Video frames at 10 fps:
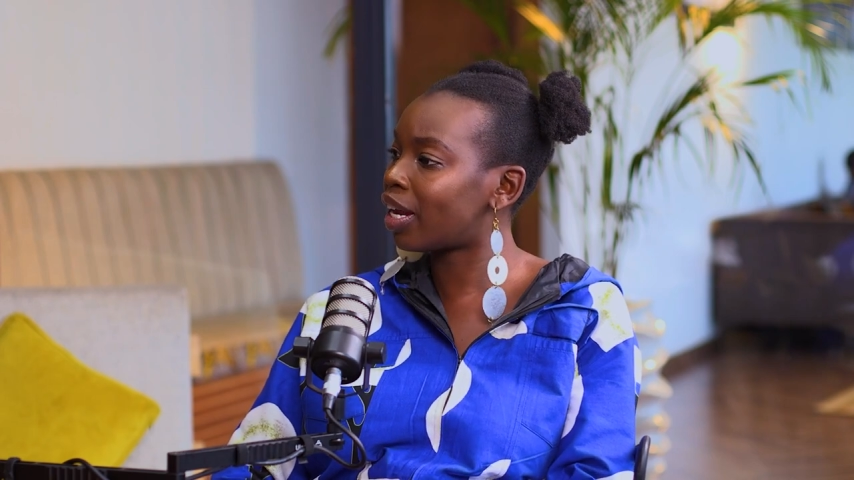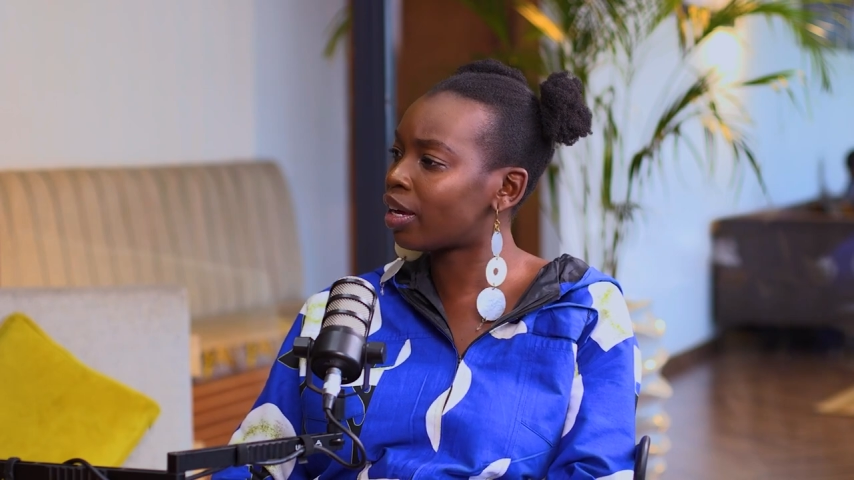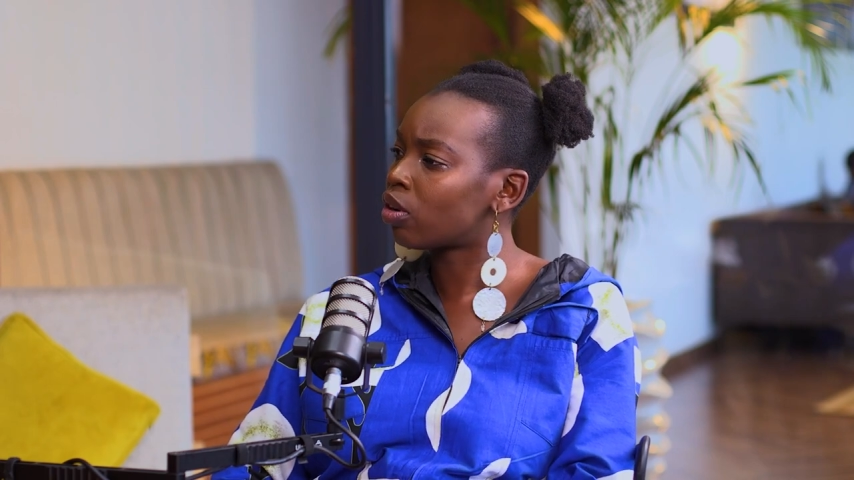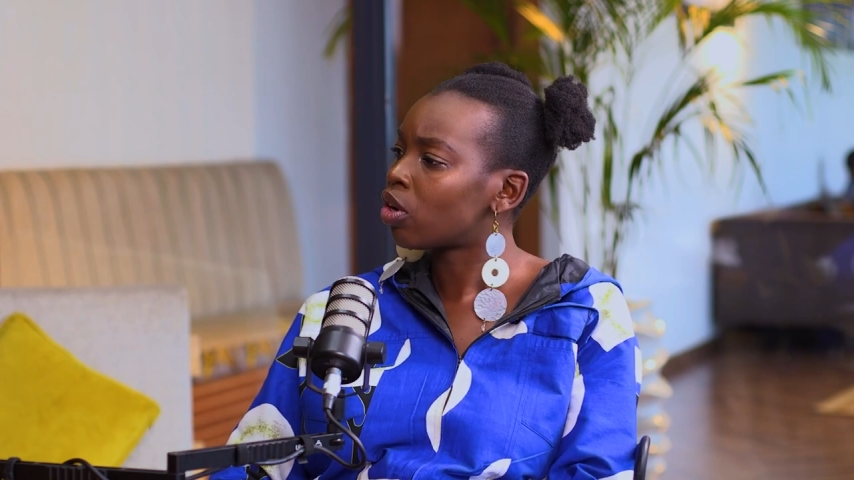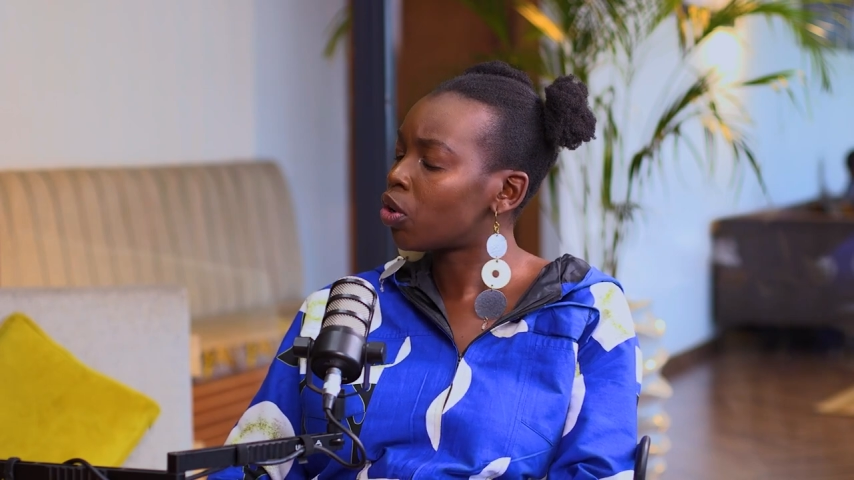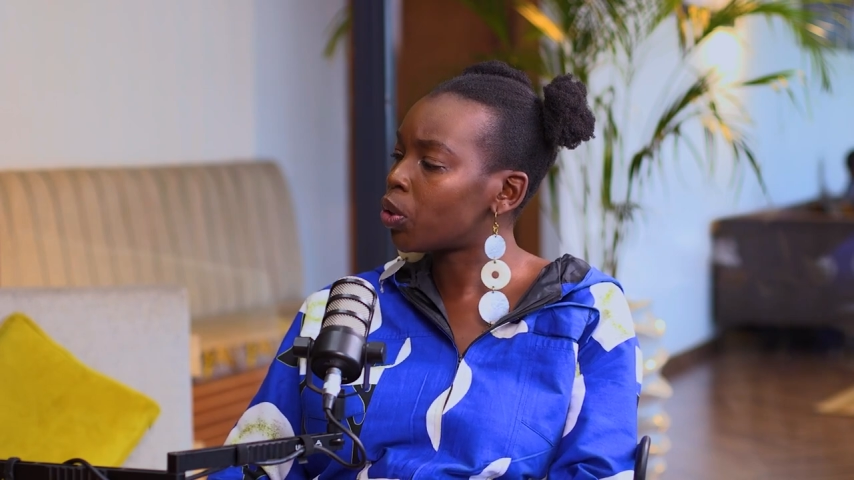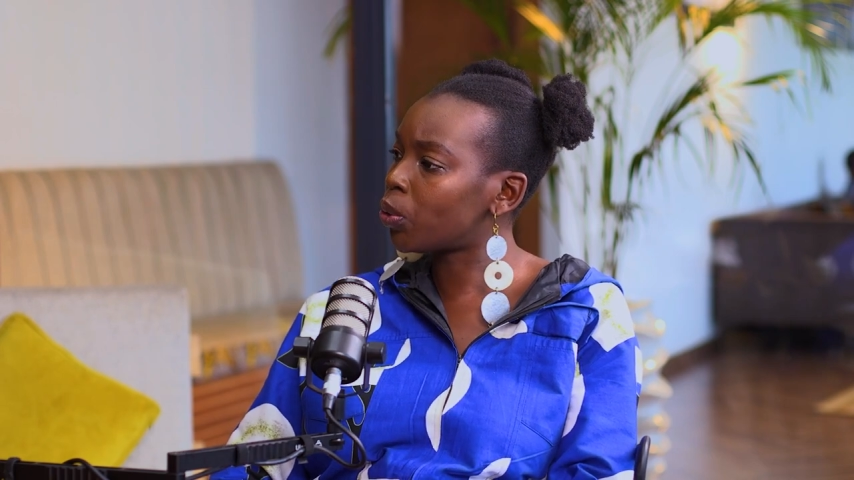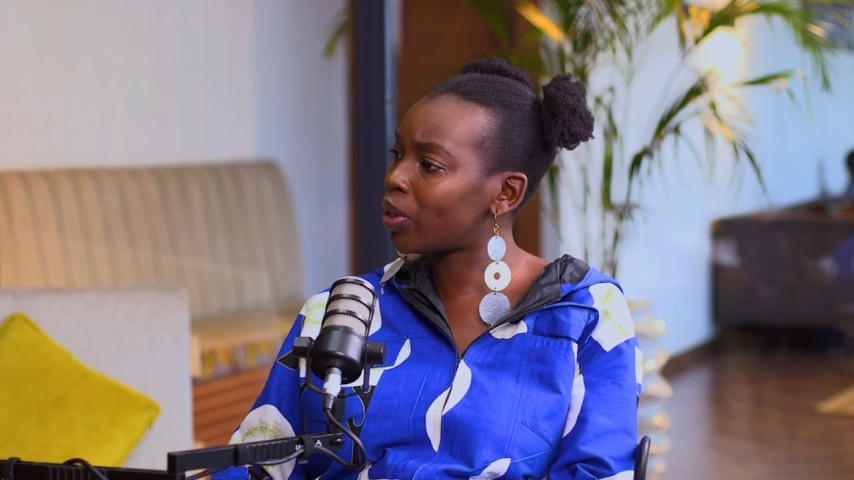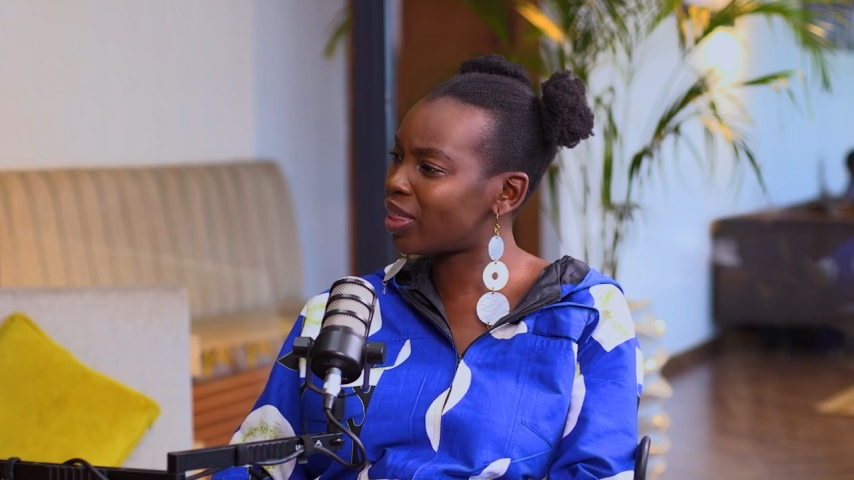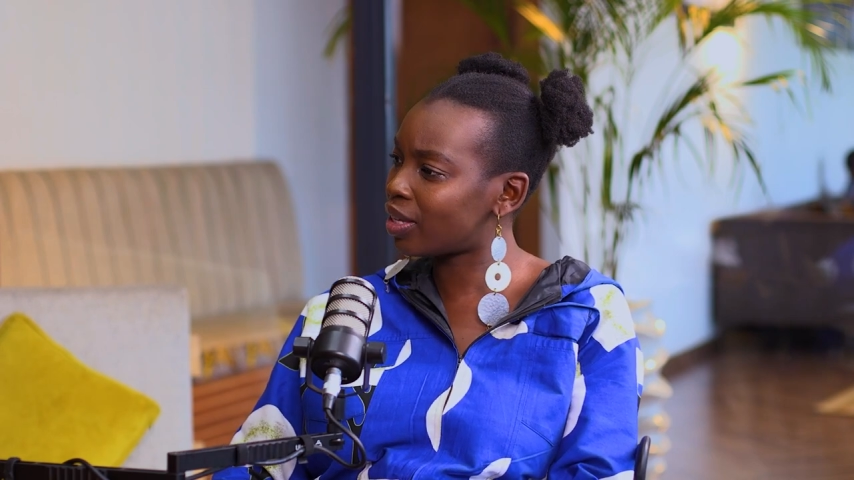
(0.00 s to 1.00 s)
Like,
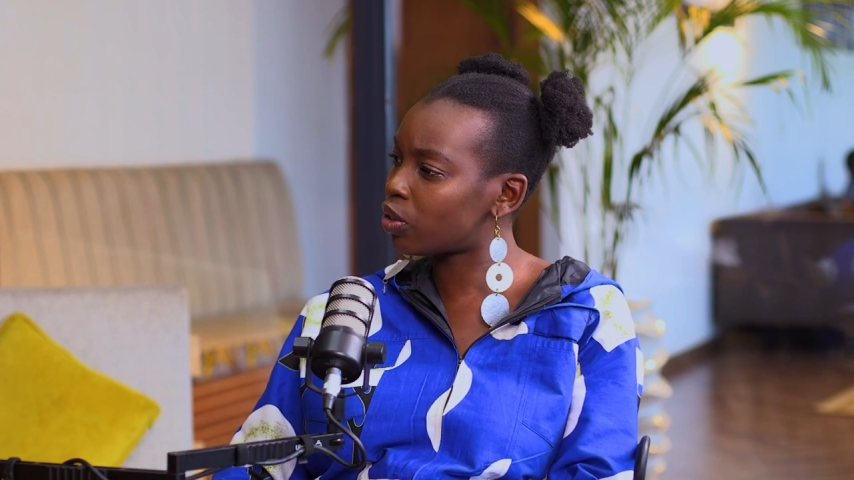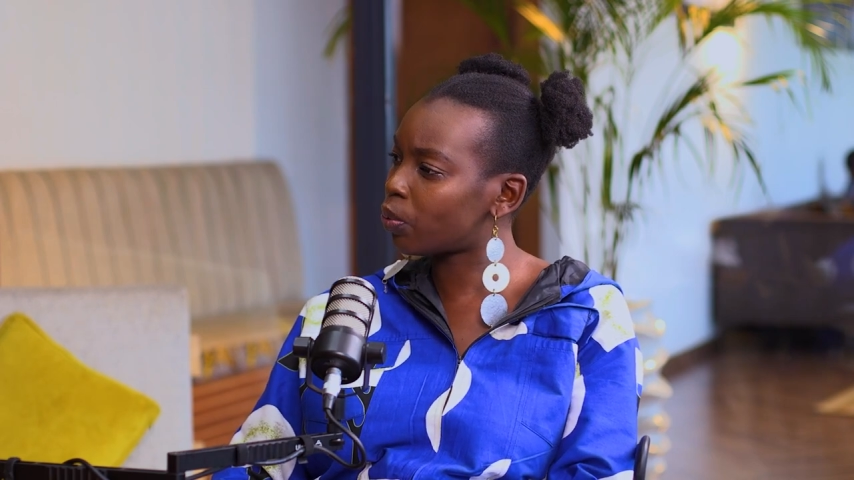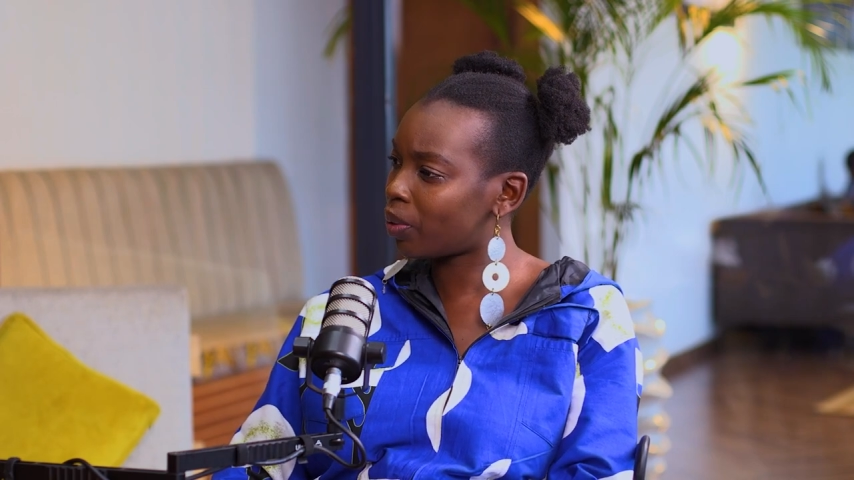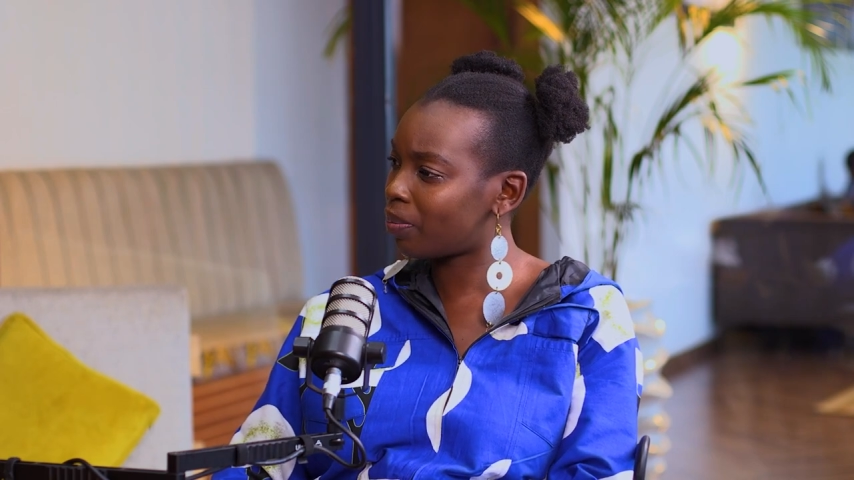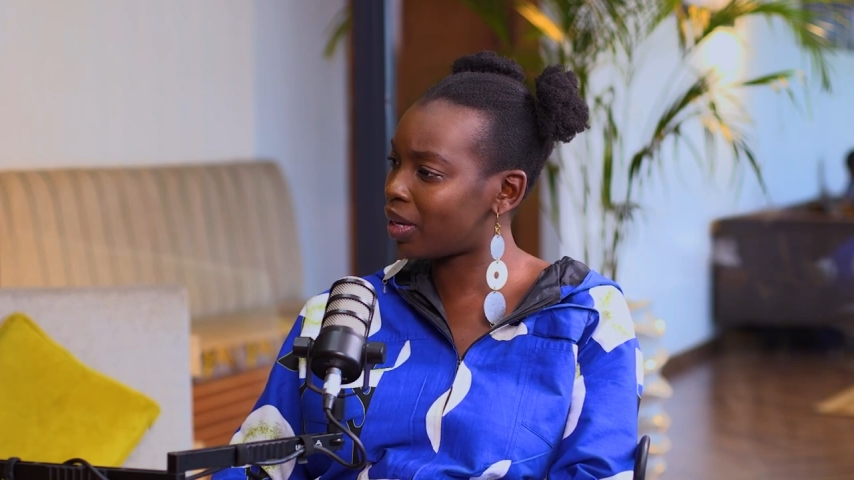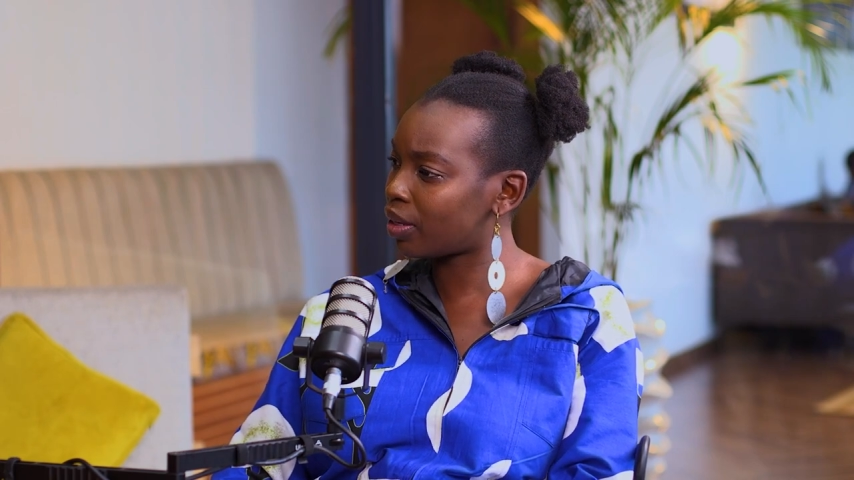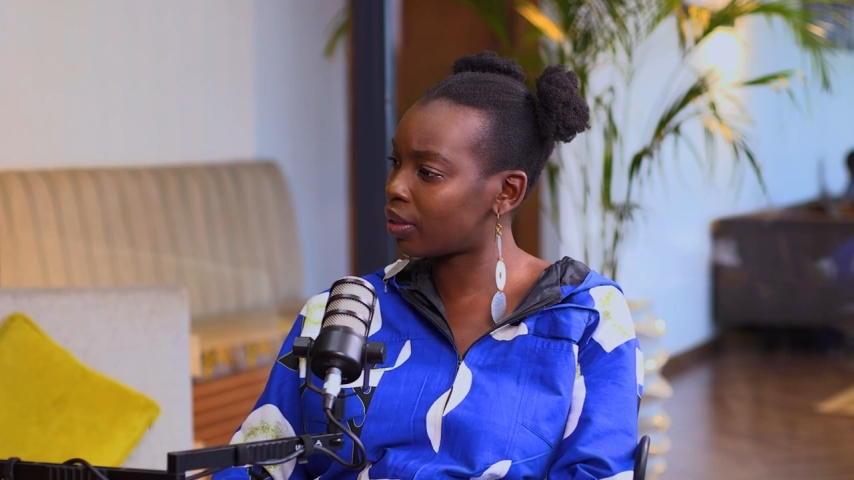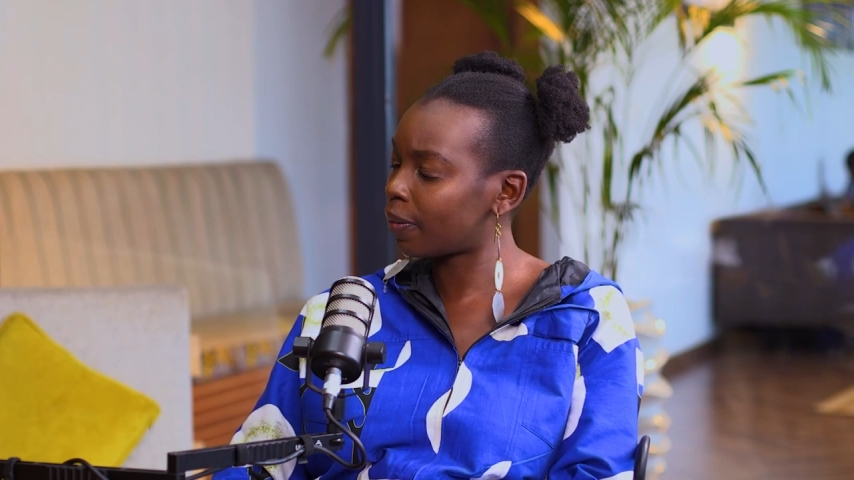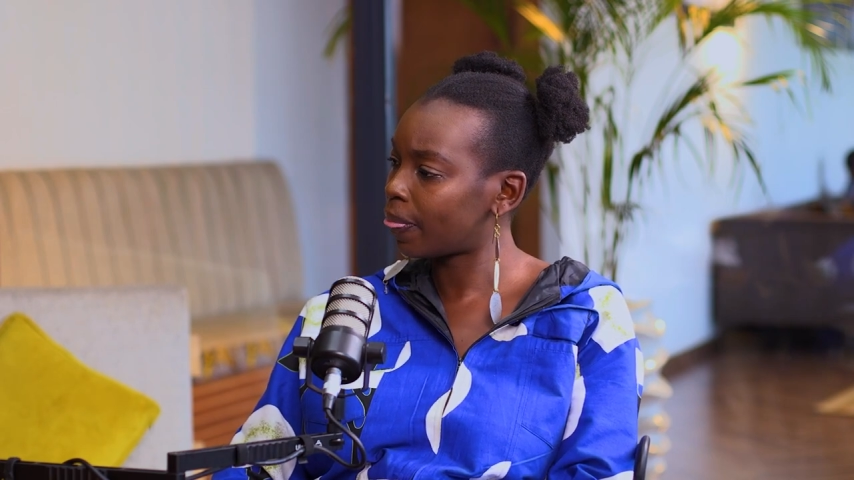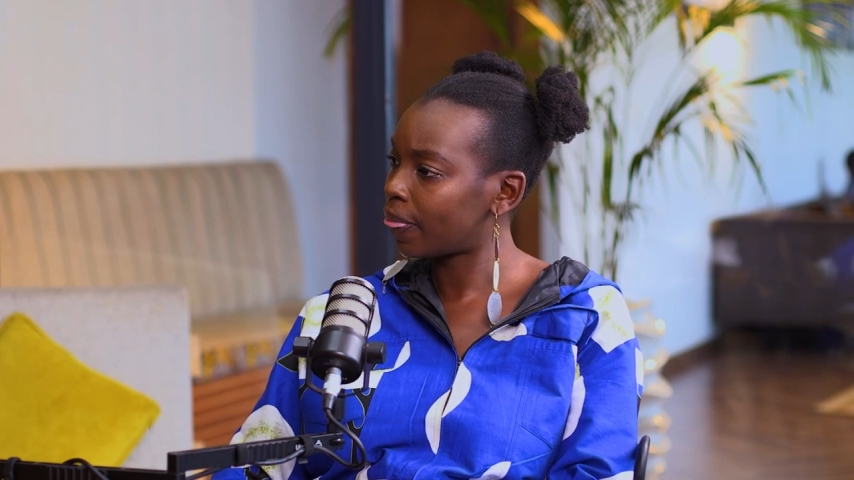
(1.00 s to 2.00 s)
who are these women?